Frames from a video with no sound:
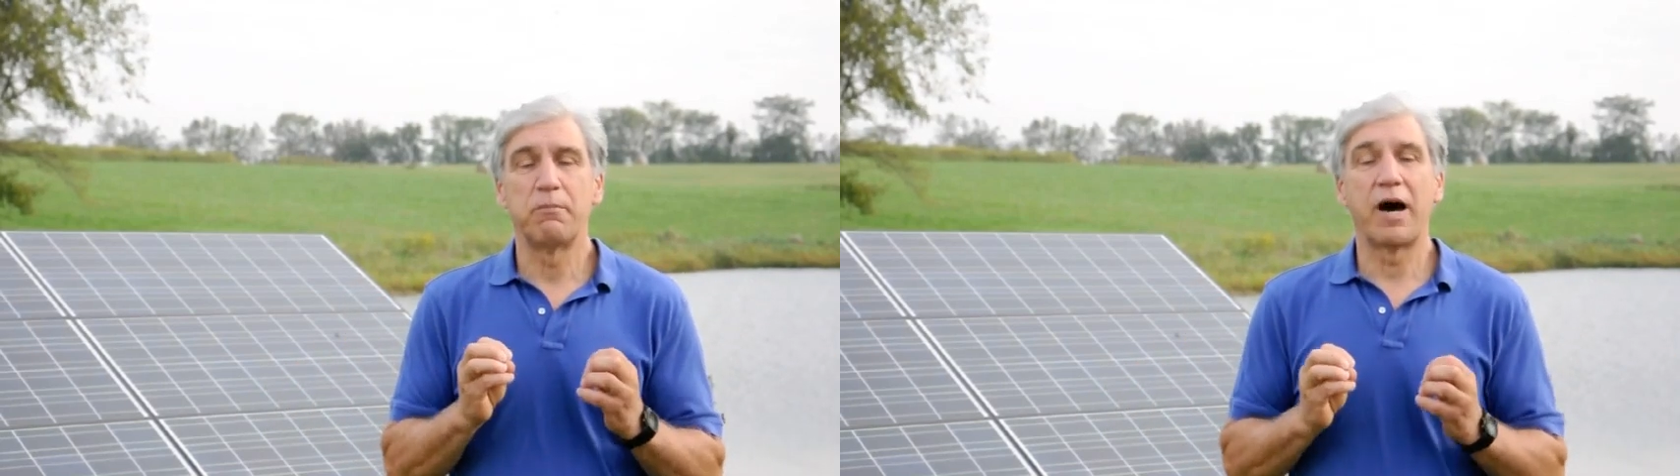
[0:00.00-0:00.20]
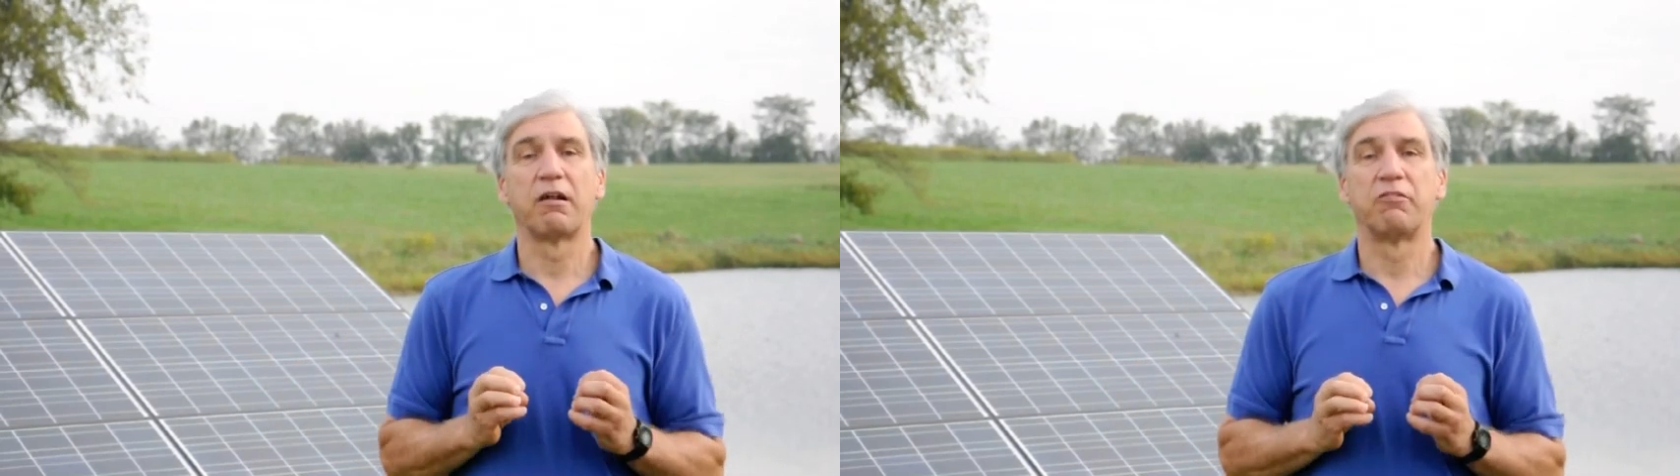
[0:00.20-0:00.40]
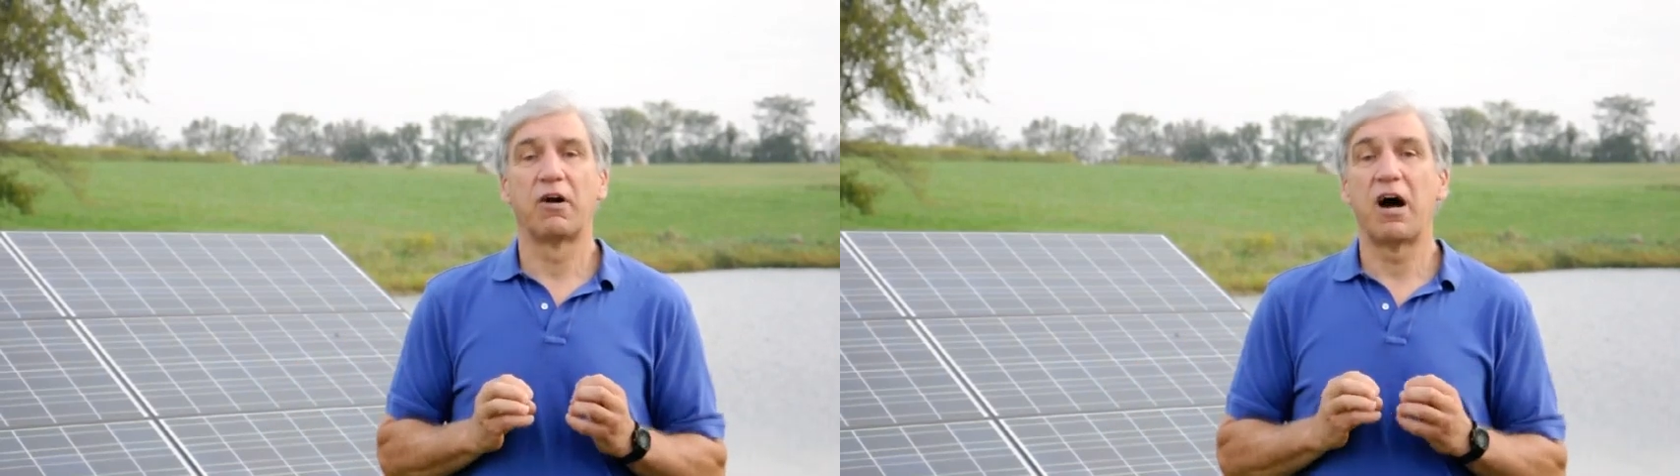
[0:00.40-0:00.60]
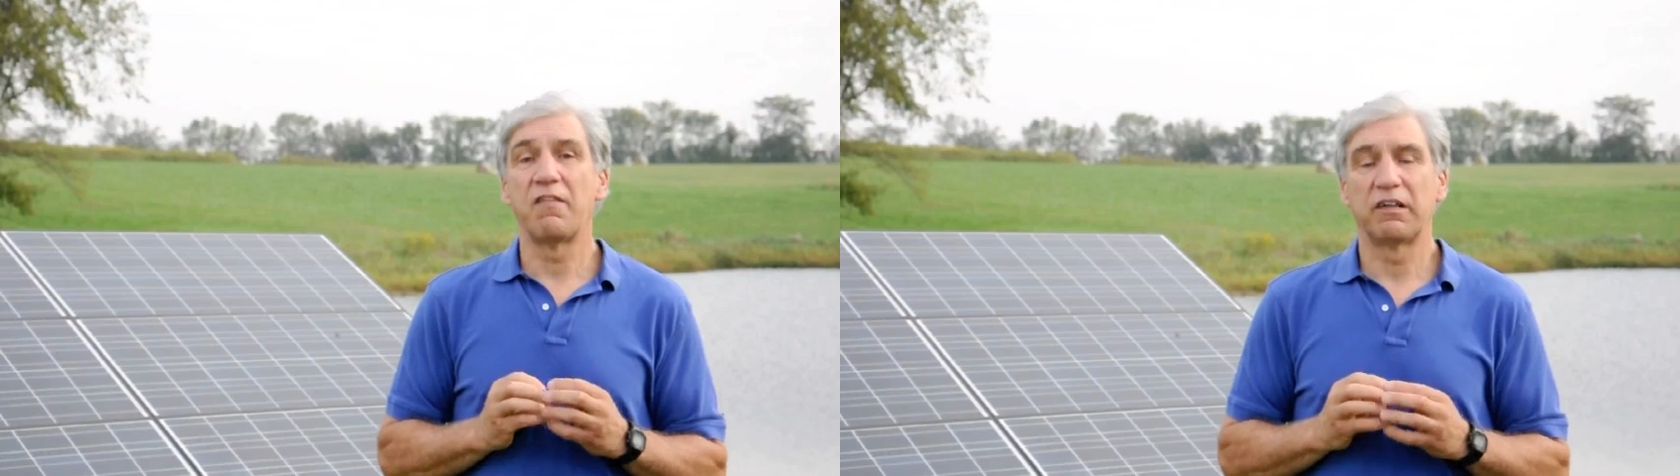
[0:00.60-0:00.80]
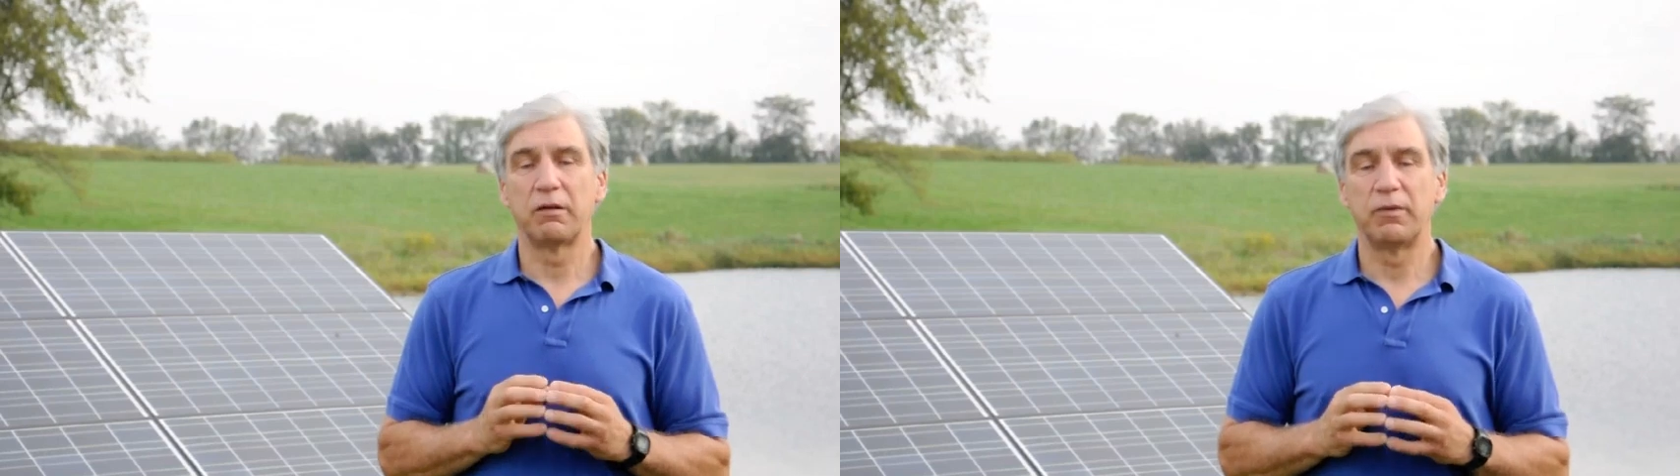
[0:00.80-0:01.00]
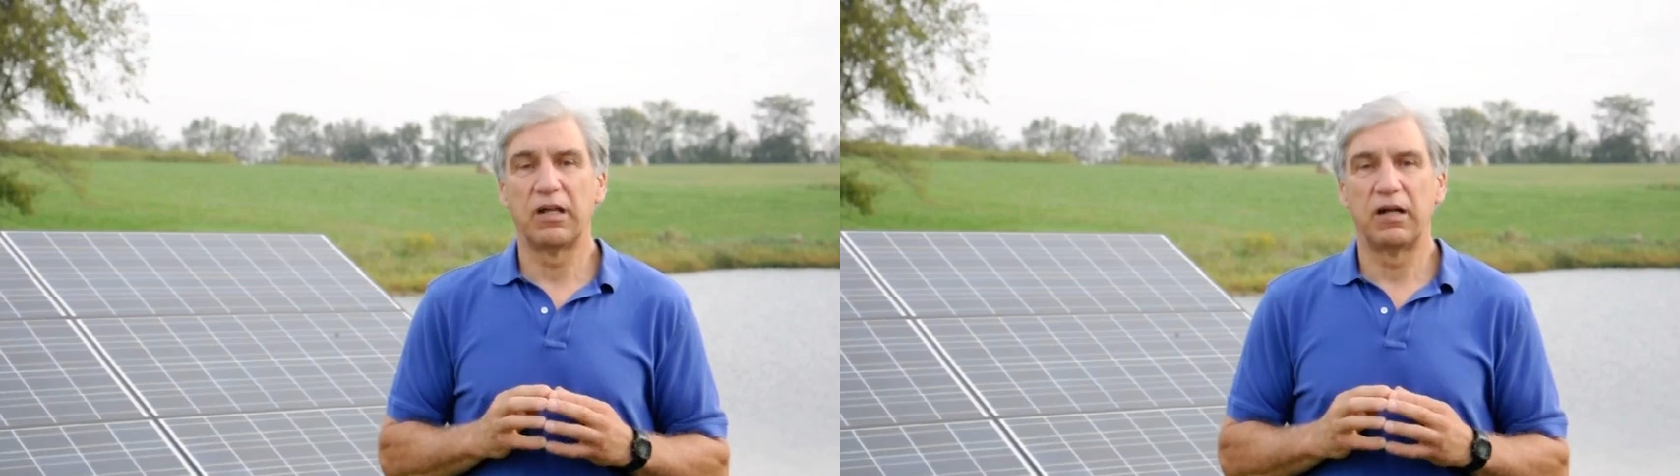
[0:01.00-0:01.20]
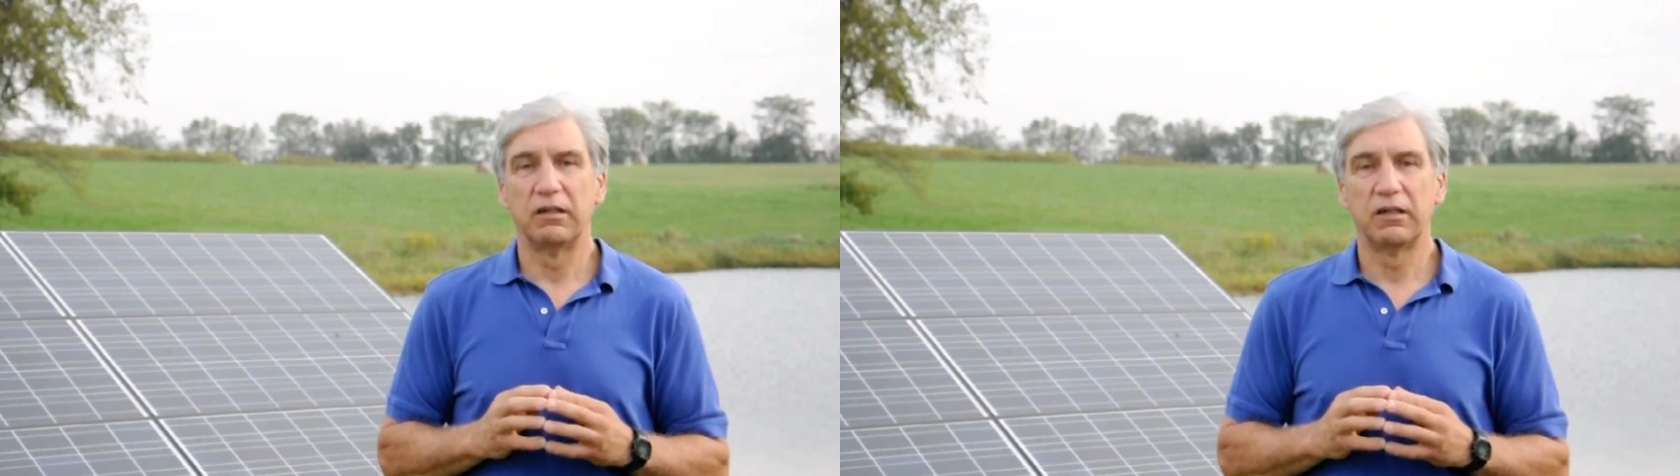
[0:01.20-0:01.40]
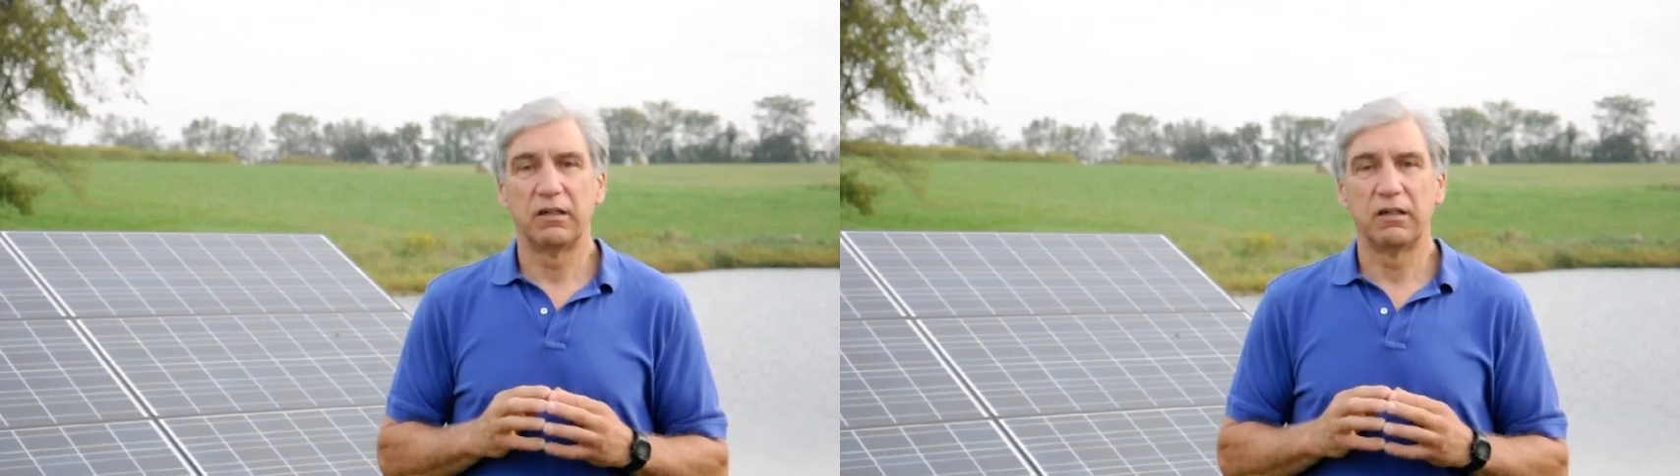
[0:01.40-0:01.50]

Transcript: model for how that can be done.